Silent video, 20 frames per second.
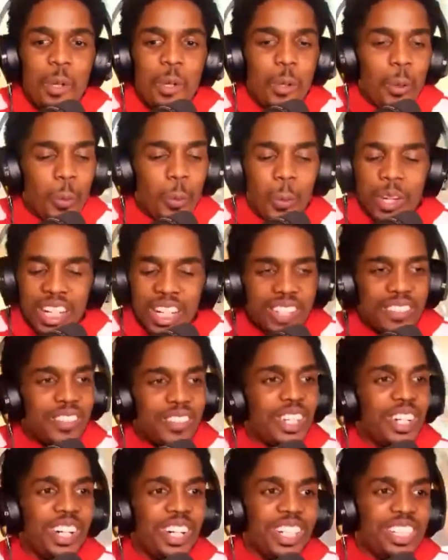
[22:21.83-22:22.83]
whatever.
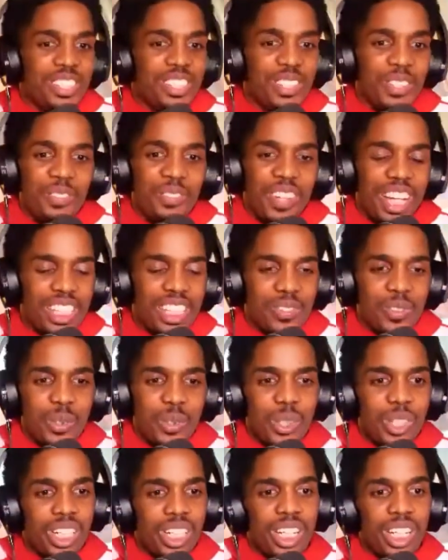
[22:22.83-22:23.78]
All right, so fast forward.